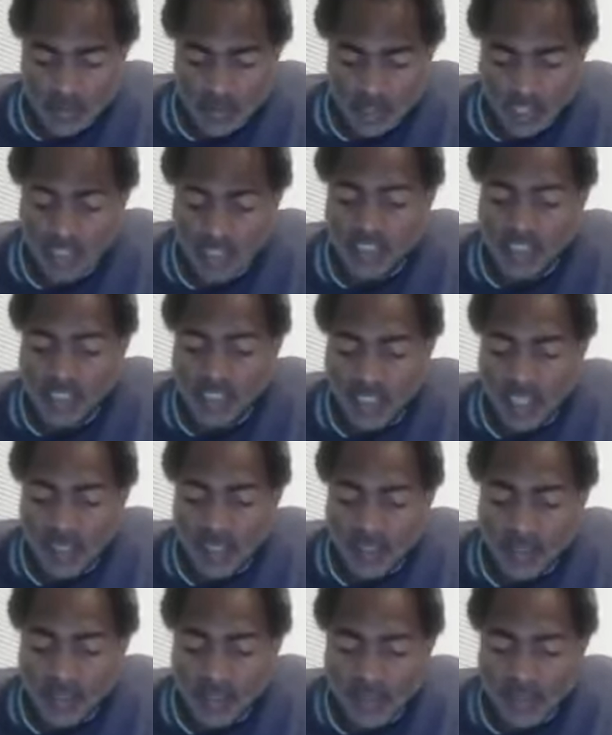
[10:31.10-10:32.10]
he said
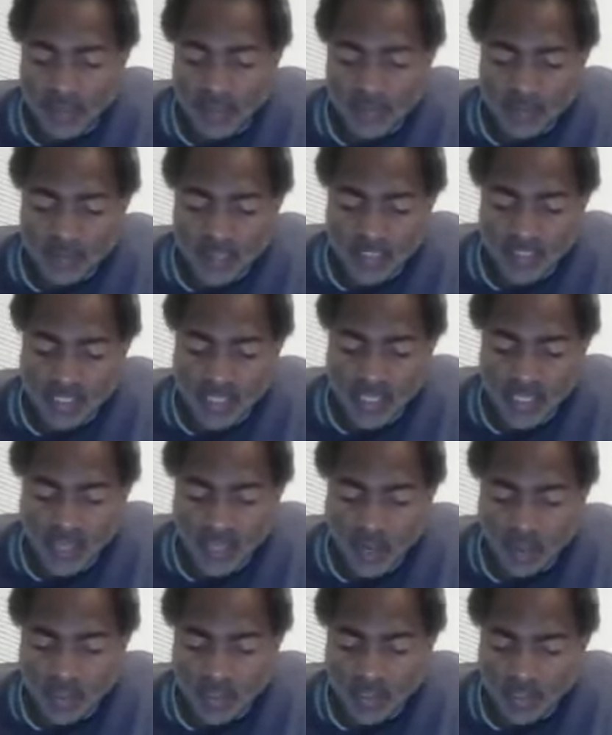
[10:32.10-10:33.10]
they'd come out. He said,
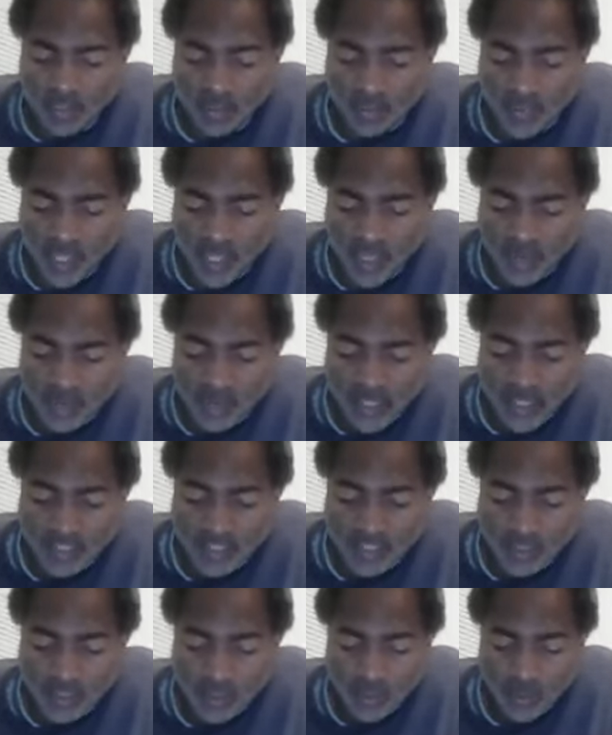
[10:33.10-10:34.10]
also that
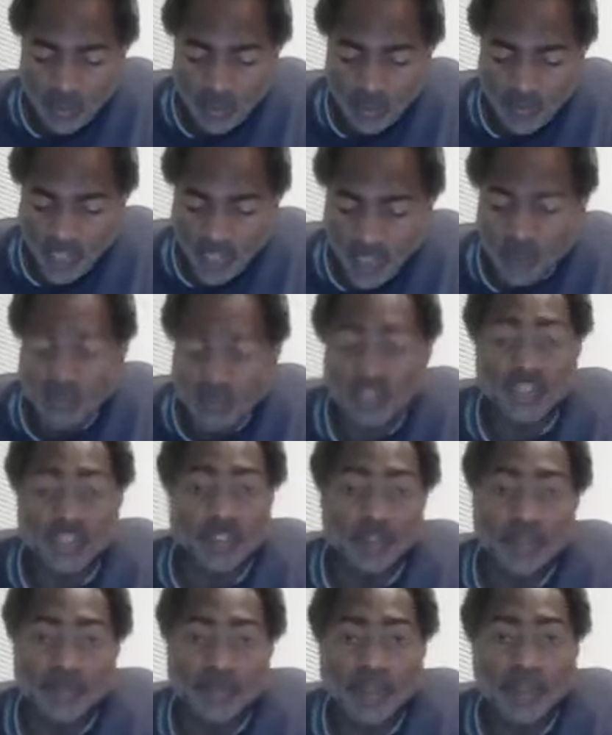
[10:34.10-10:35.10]
nation whom they will
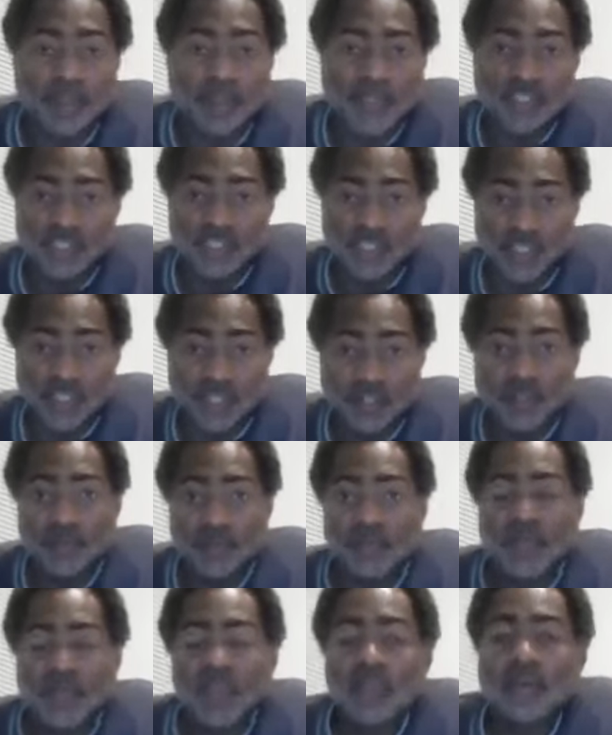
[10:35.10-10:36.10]
serve. That means
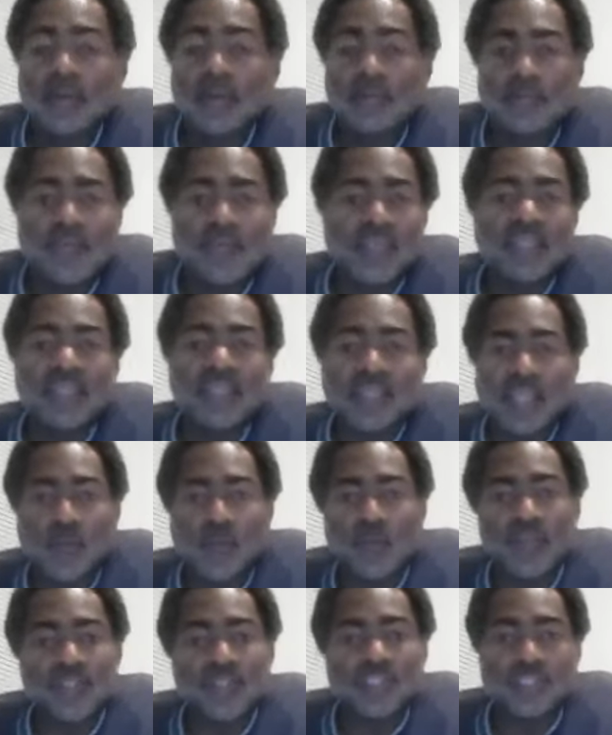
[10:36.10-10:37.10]
serve, meaning
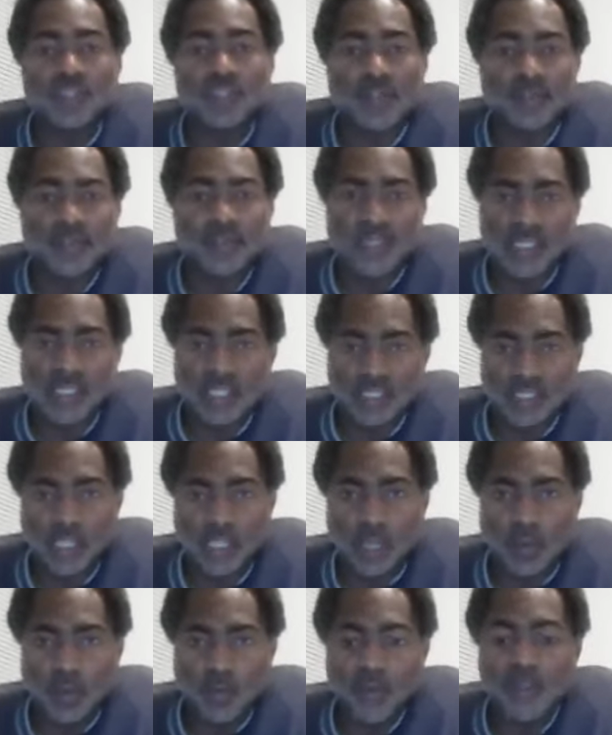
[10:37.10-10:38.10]
that we're serving
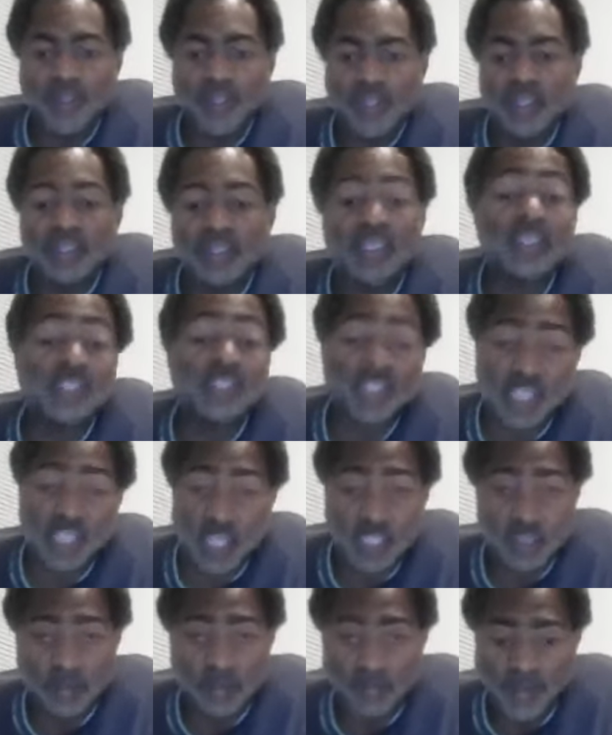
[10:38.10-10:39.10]
Esau. We're in his
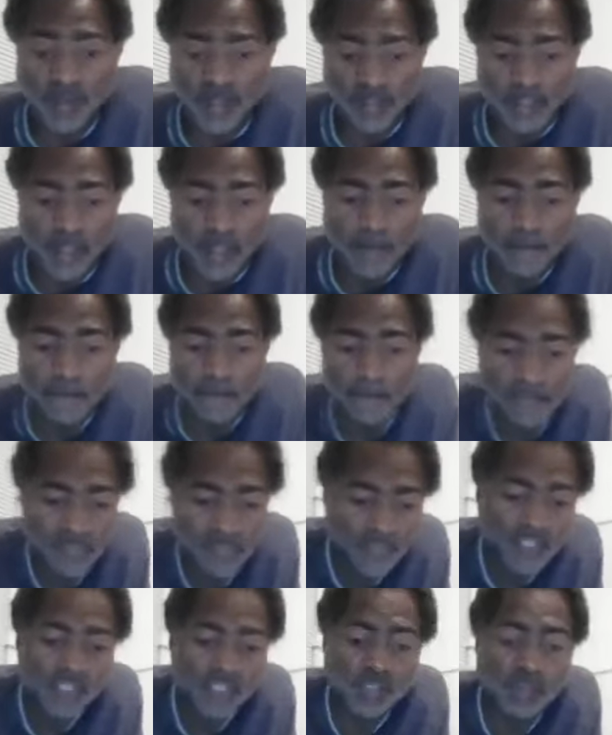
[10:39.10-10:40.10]
kingdom right now.
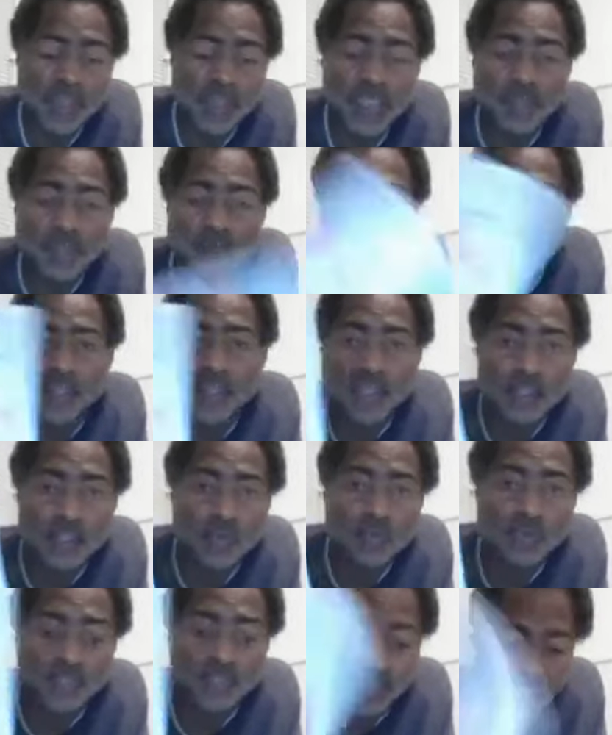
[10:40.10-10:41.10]
This man right here,
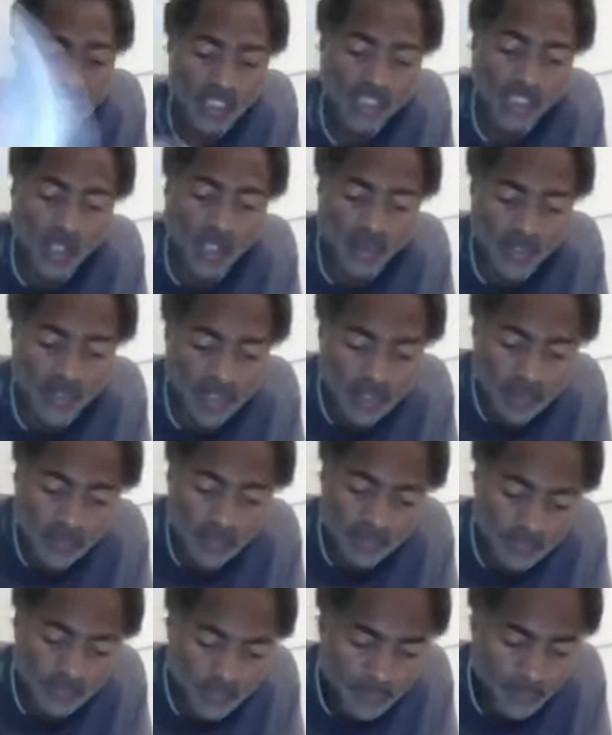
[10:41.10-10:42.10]
who is Esau,
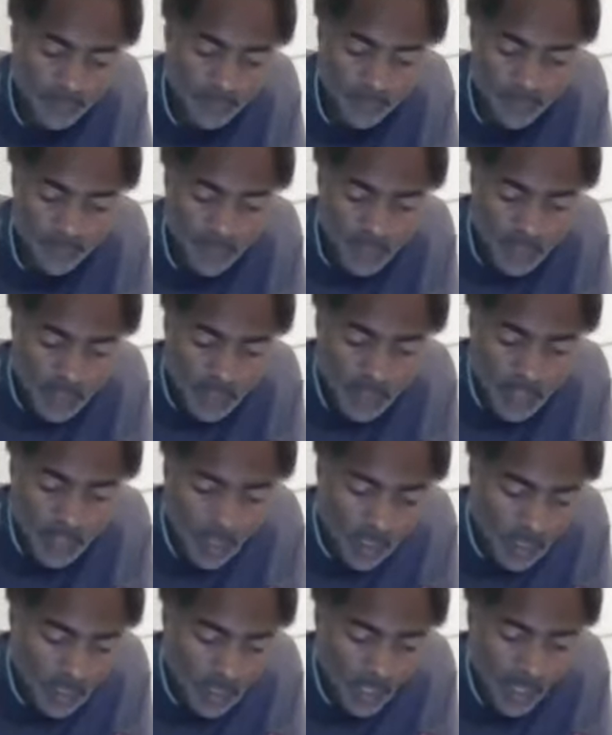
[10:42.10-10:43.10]
Edom.
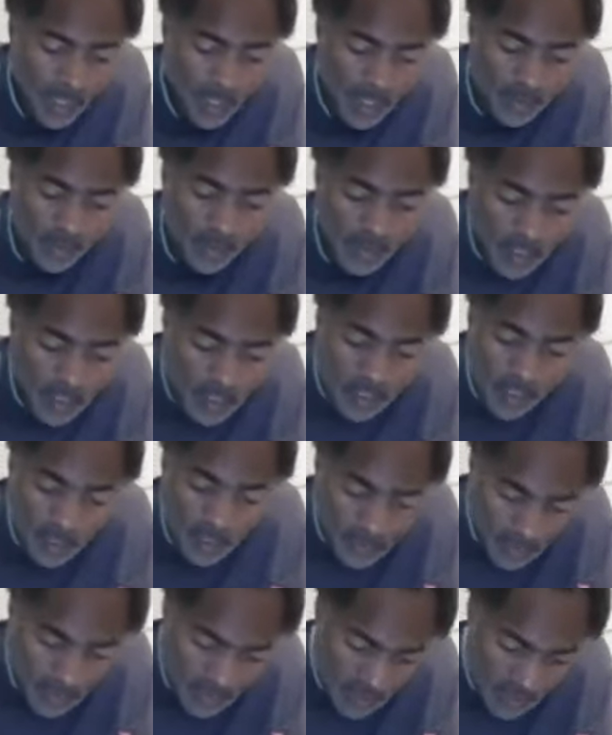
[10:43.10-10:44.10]
And uh, let's